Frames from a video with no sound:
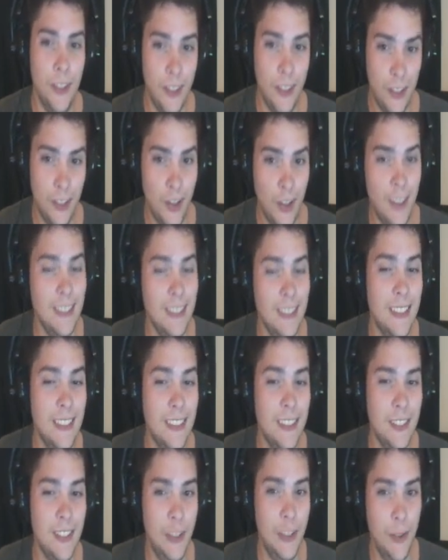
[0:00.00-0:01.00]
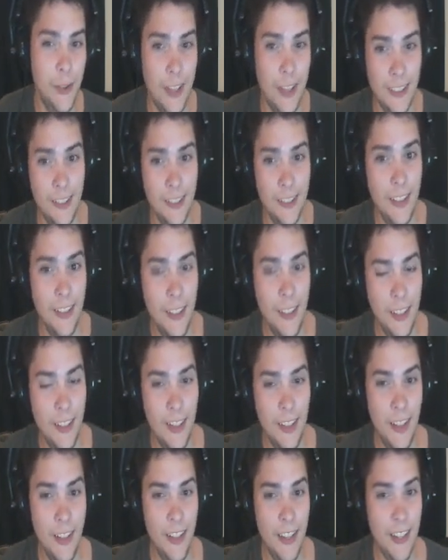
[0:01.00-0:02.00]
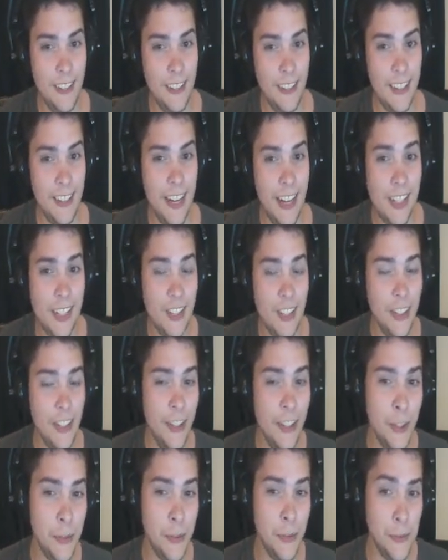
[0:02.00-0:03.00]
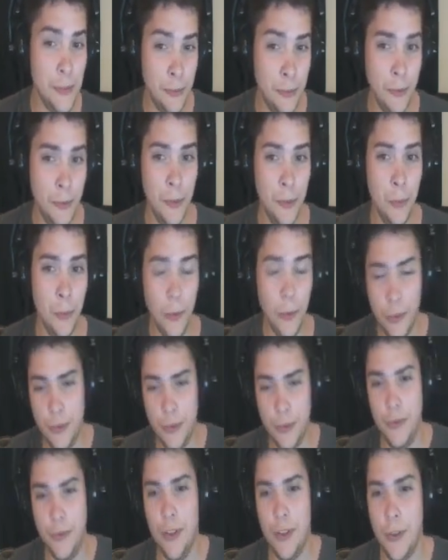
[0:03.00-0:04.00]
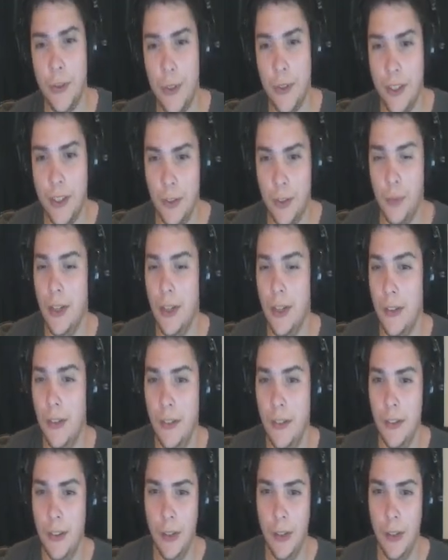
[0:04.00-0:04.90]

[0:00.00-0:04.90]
content so that it's actually useful for Warlords of Draenor as well,